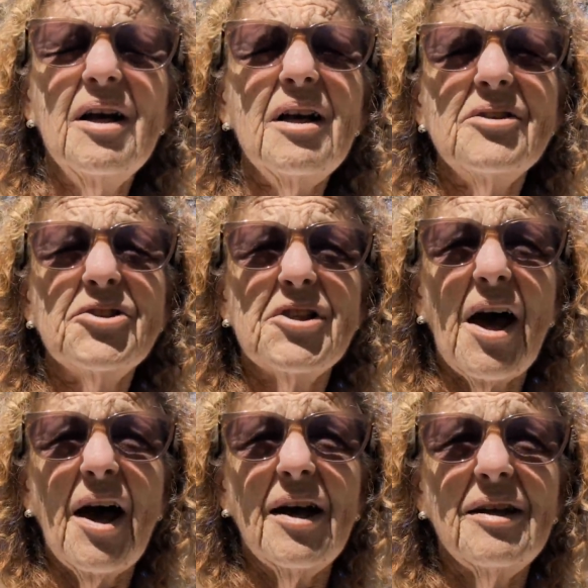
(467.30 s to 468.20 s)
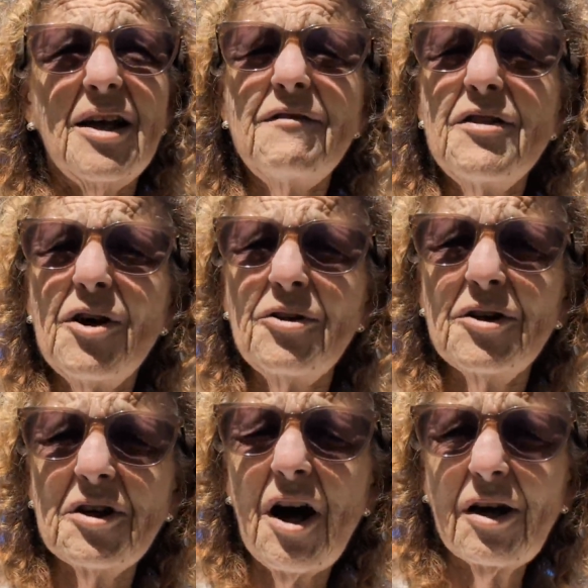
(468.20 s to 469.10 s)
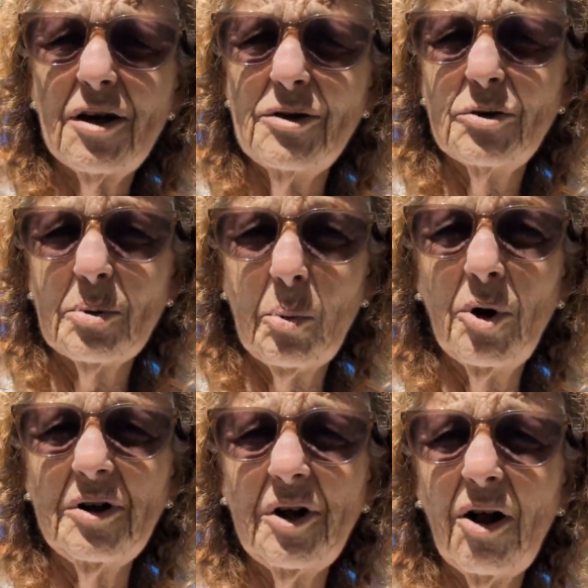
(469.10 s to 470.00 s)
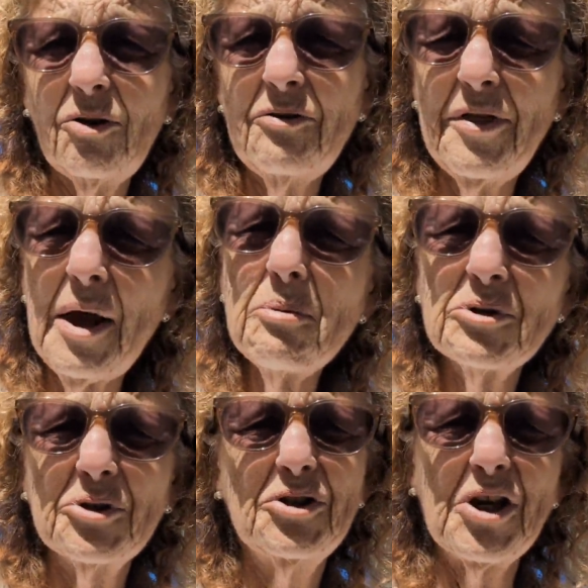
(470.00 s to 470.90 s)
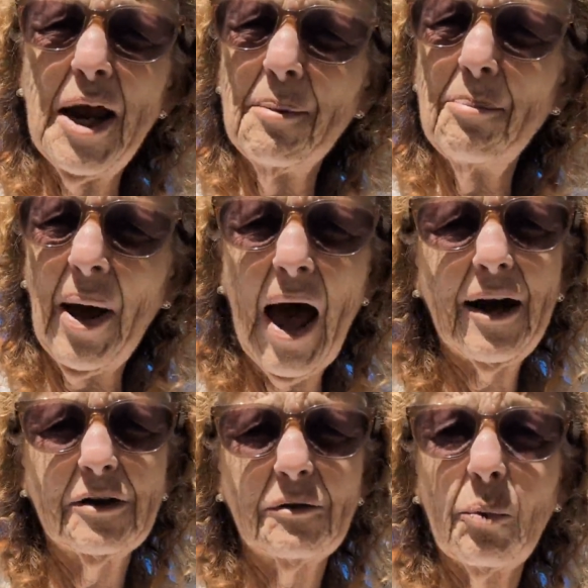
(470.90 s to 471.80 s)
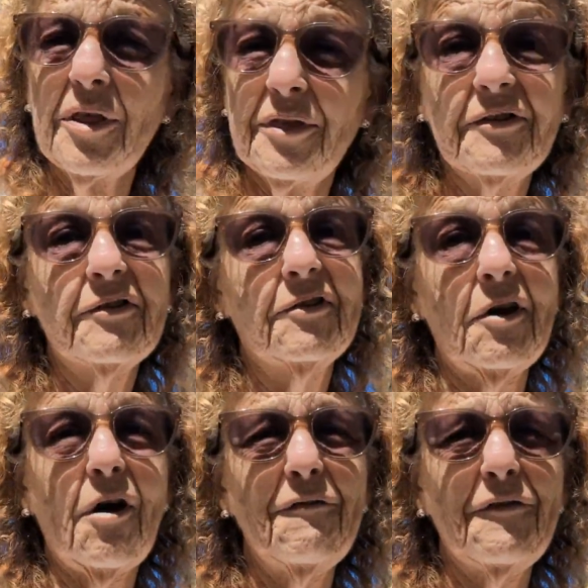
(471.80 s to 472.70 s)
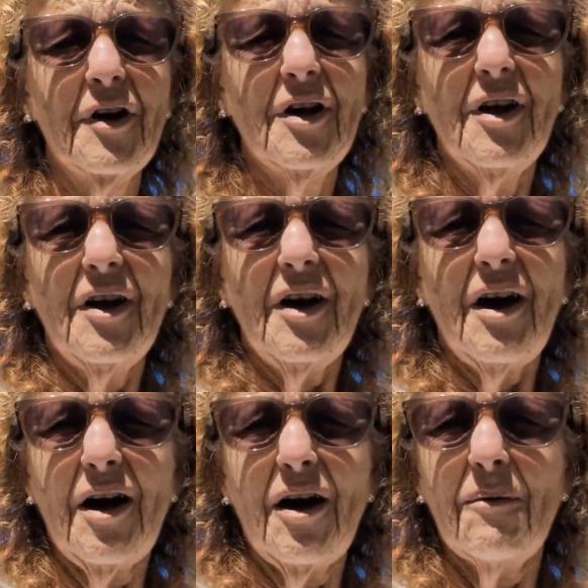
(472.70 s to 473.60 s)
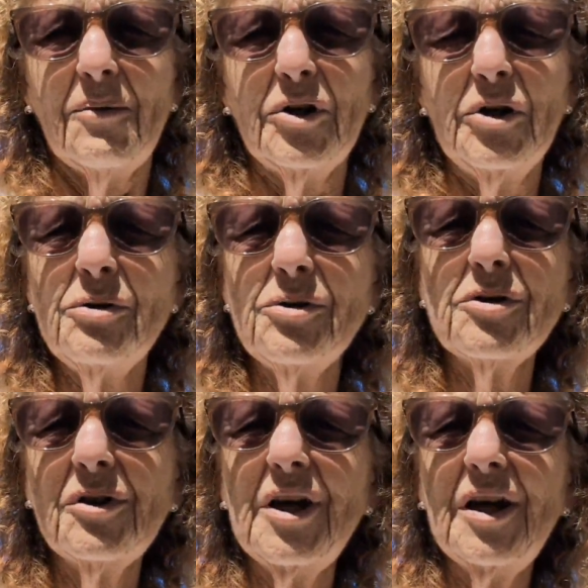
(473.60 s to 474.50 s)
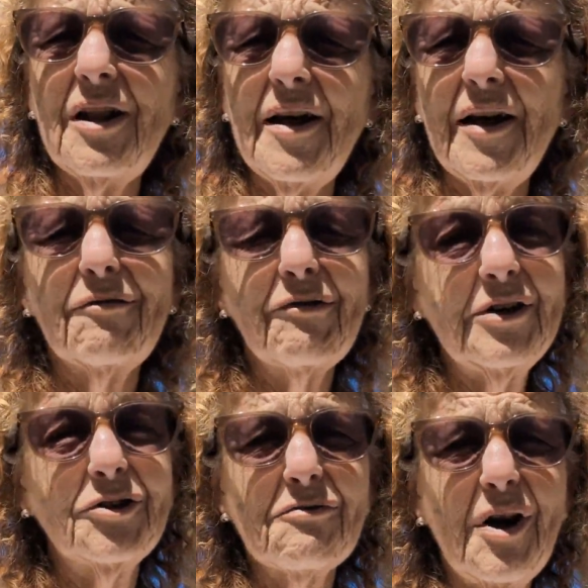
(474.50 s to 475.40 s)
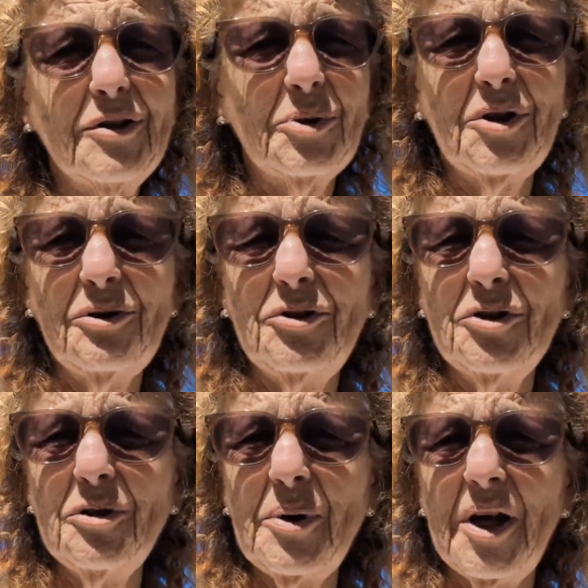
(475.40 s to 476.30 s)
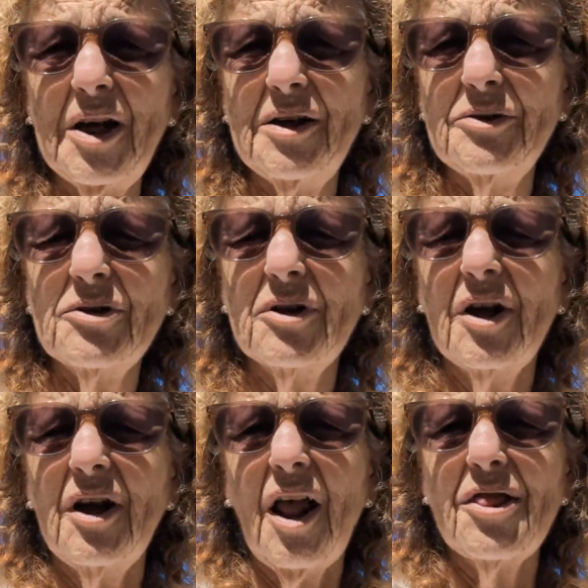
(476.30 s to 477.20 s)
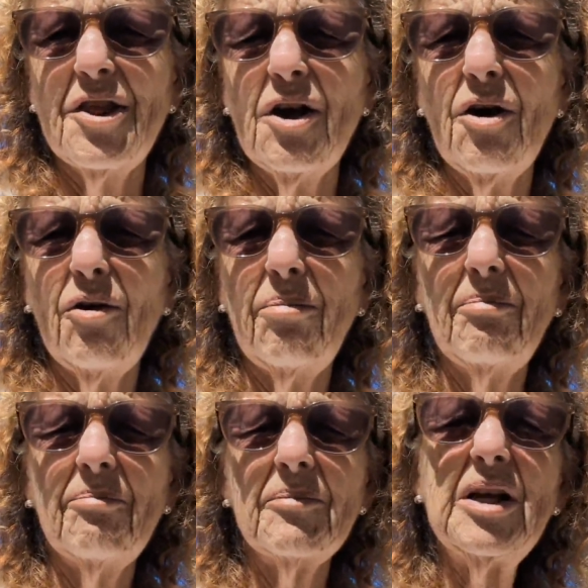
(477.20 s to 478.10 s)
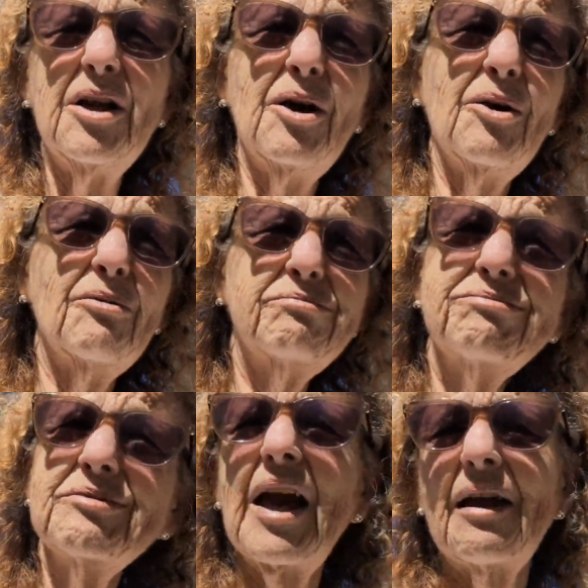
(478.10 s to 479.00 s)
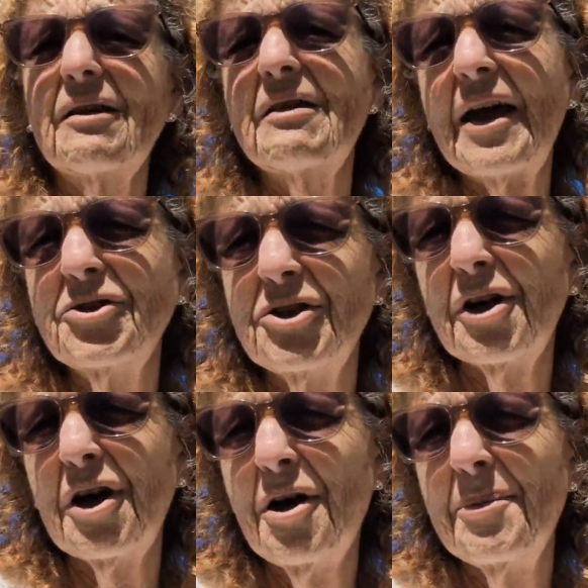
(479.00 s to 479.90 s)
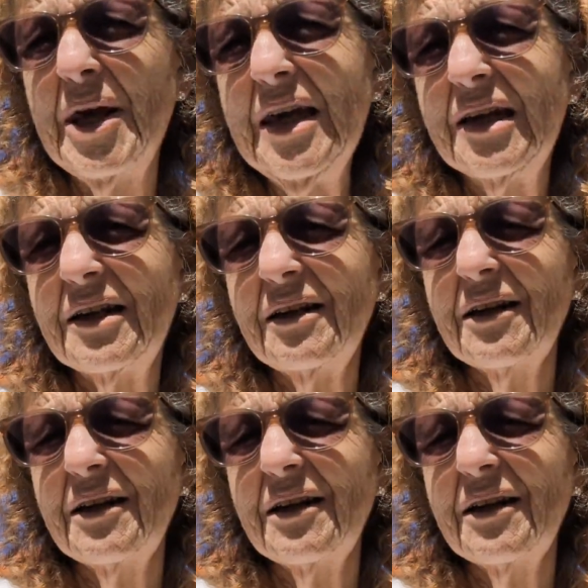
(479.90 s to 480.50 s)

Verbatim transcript: is that even though the tacos were $1, they were jam-packed with stuff. Um, usually, like restaurants, what they'll do is they'll, you know, get you to come in